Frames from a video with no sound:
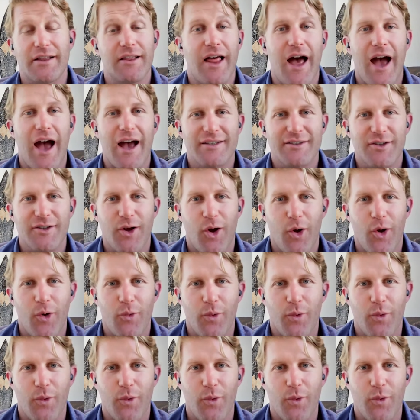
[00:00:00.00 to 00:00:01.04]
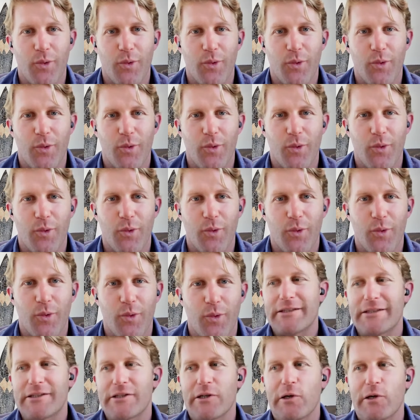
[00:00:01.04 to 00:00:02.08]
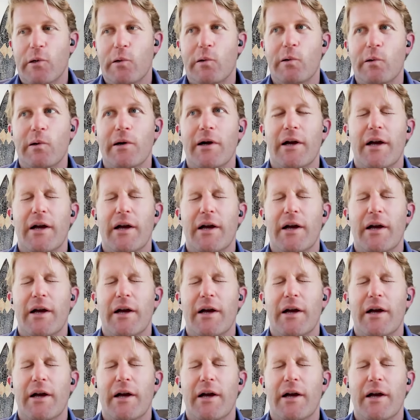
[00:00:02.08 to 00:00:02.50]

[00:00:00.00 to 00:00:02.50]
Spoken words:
and last hardware startup.